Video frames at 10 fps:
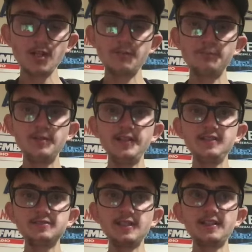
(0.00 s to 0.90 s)
Please
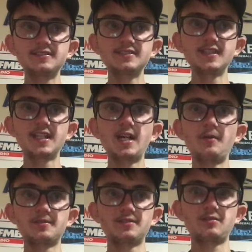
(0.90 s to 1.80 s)
like, share, comment,
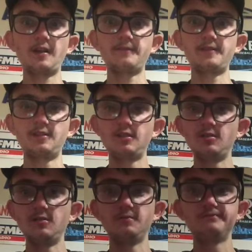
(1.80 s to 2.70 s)
subscribe if you're new.